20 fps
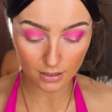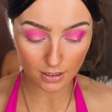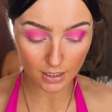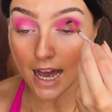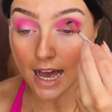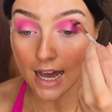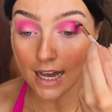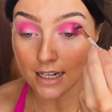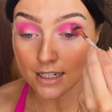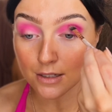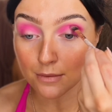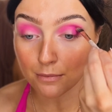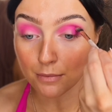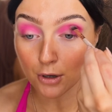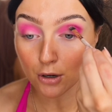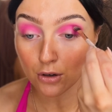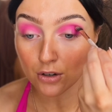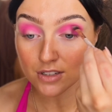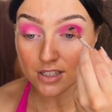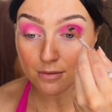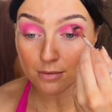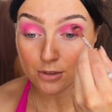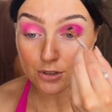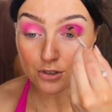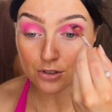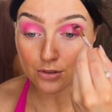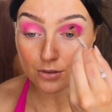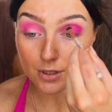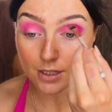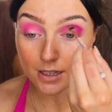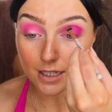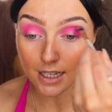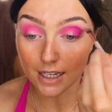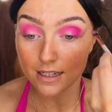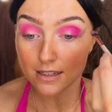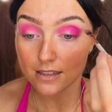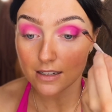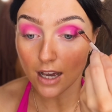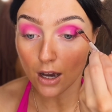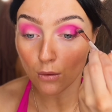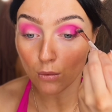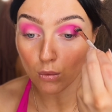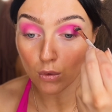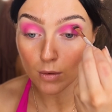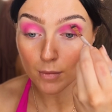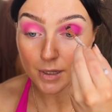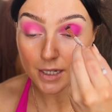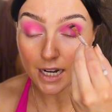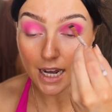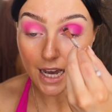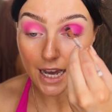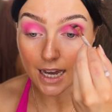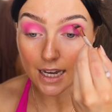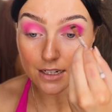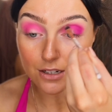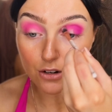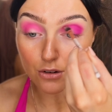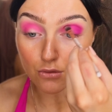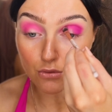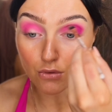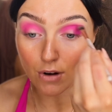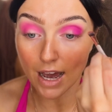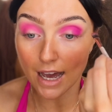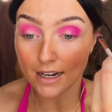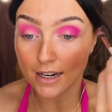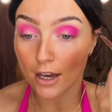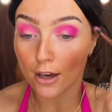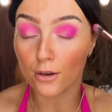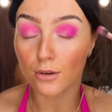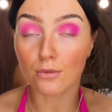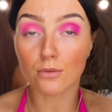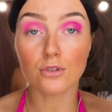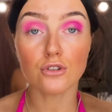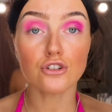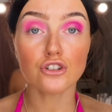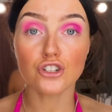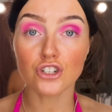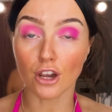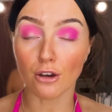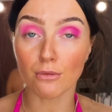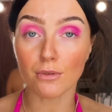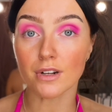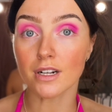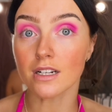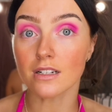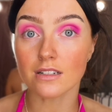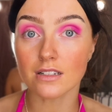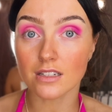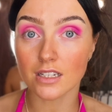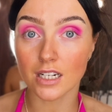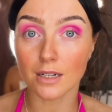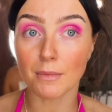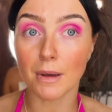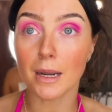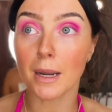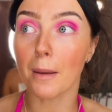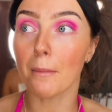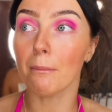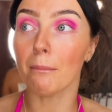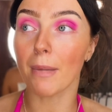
and because he was doing this a woman had ran out shouting and screaming